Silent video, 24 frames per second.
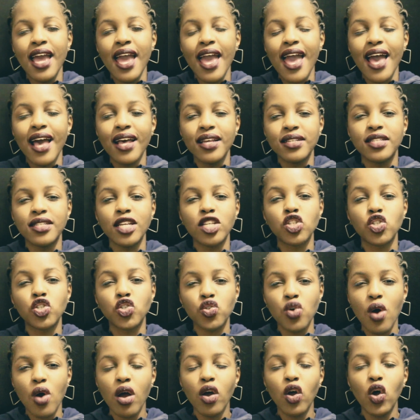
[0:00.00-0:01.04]
has a
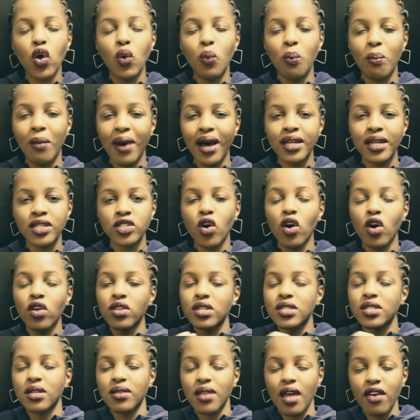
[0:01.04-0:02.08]
strong command on the
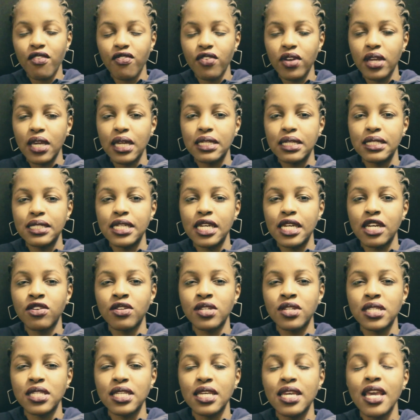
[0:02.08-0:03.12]
South African
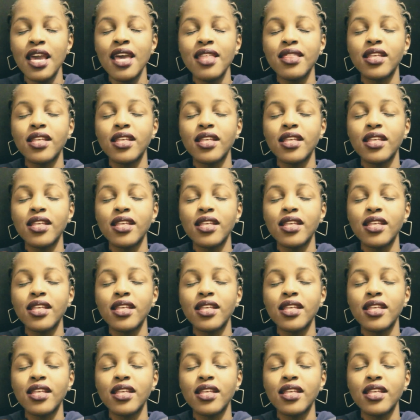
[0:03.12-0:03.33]
TRC